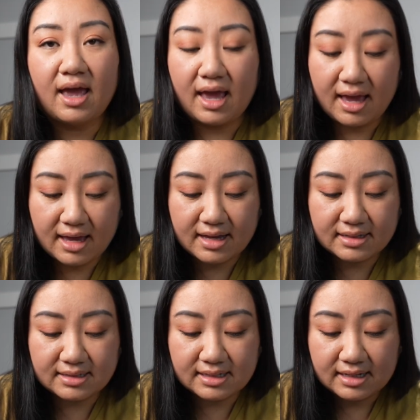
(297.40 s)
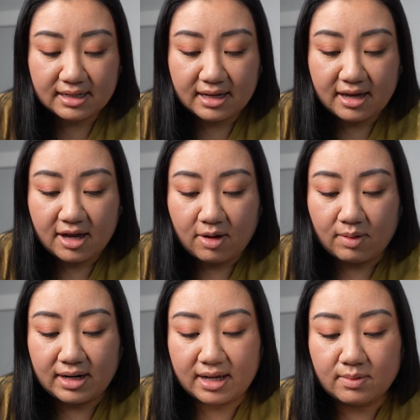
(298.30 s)
And
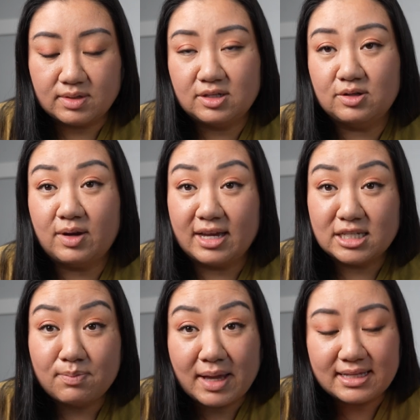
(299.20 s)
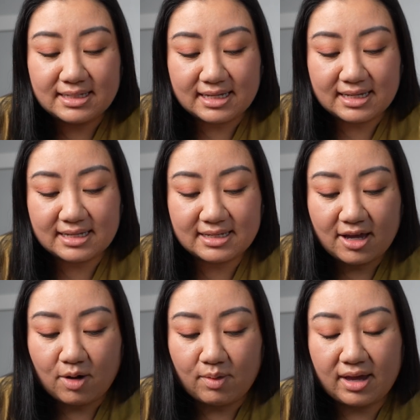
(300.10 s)
When it comes to expenses,
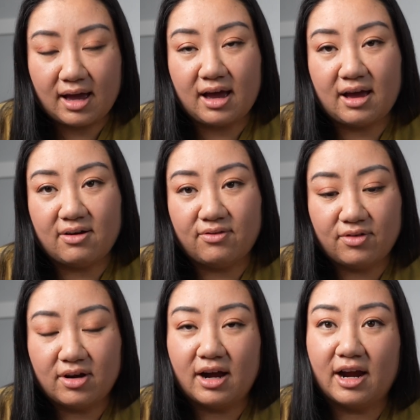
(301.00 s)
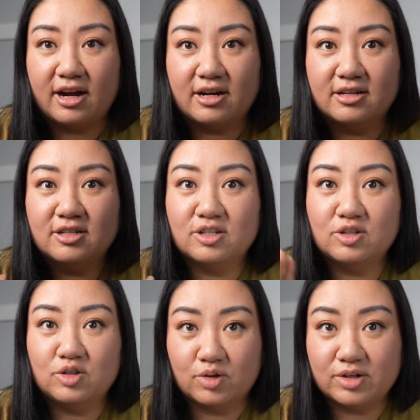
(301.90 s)
we have our
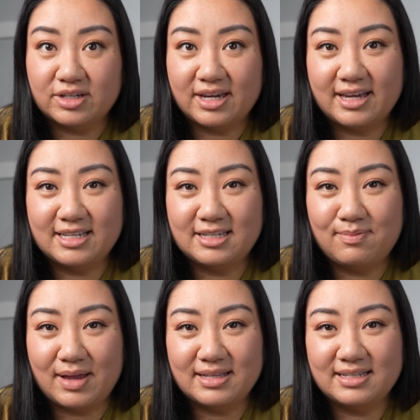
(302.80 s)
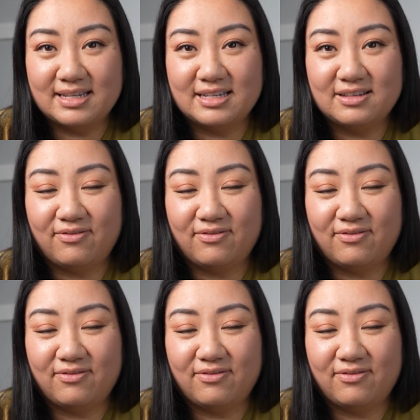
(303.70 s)
Georgia expenses